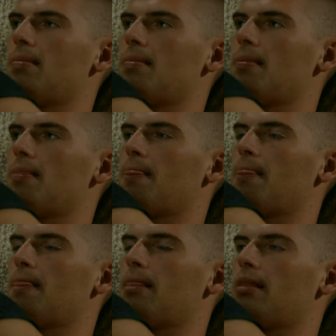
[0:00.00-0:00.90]
We had
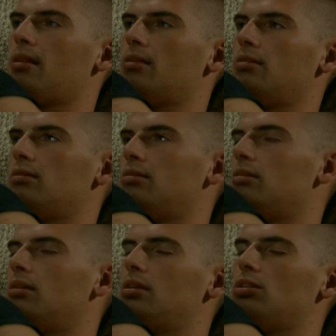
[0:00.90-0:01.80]
fun.
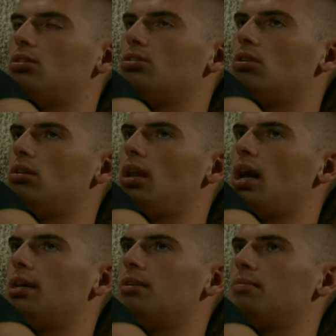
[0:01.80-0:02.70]
It's just all the
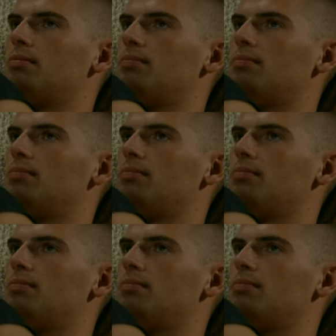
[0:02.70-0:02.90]
lying.